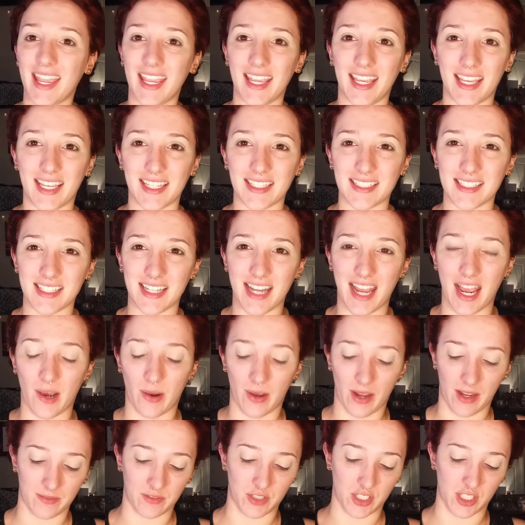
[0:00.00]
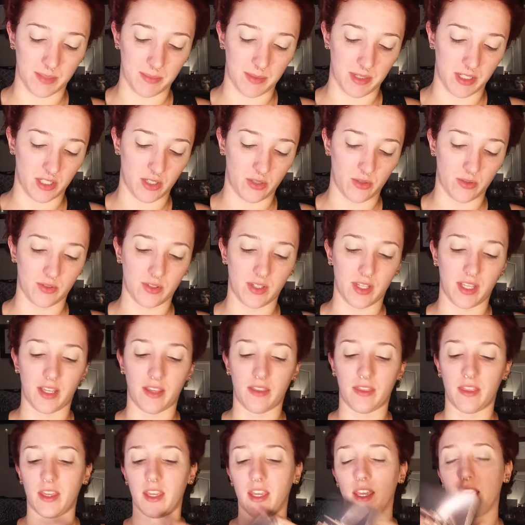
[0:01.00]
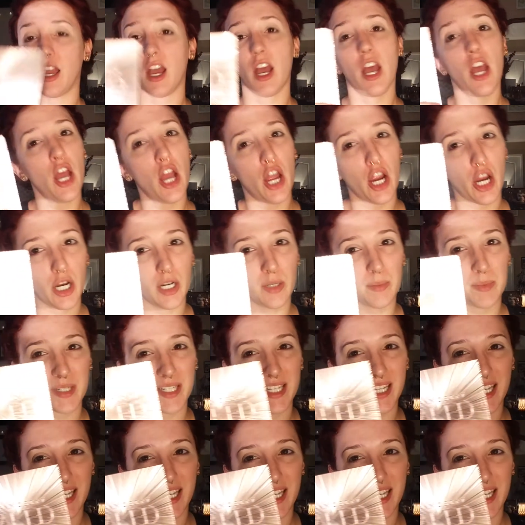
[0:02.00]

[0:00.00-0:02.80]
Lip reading: And now I've just been using the Urban